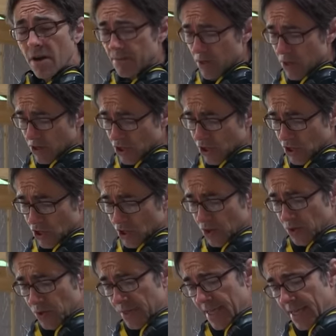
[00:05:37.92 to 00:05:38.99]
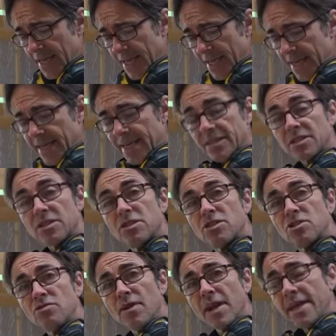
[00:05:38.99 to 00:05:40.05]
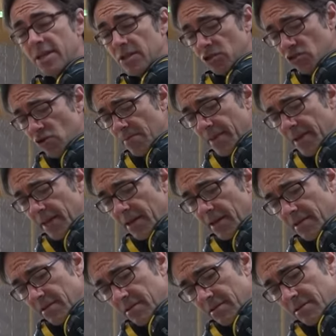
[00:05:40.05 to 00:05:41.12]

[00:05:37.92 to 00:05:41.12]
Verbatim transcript: I'm going to use is a straight trimming